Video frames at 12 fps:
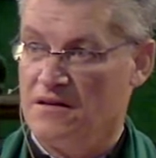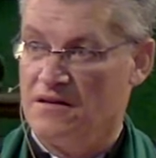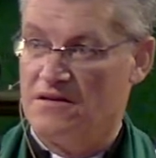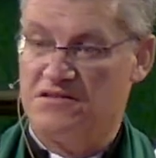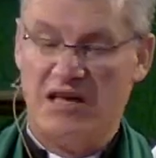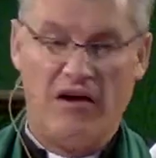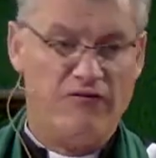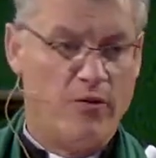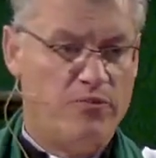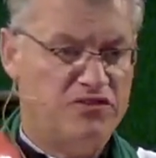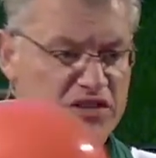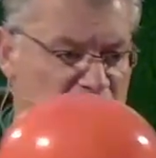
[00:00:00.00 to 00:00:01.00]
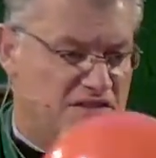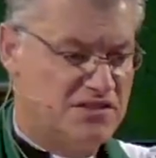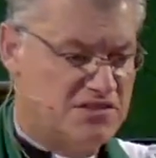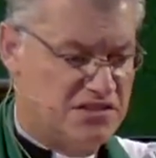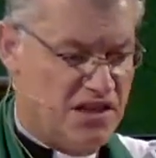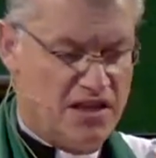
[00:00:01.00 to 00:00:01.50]
Because that represents the
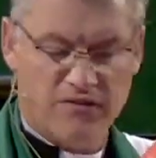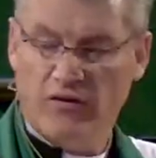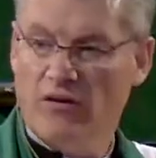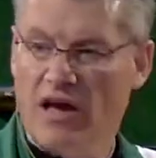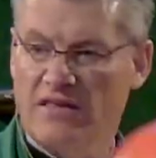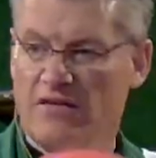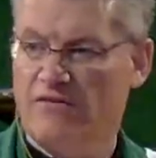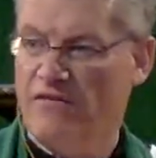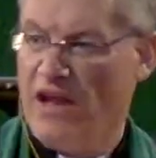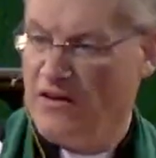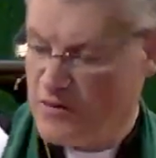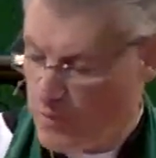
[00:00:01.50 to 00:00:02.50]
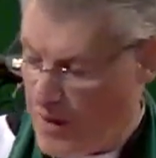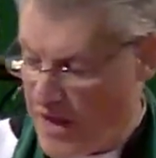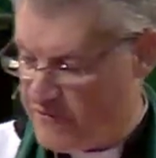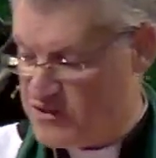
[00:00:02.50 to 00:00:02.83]
seed, if you like, that fell on the path.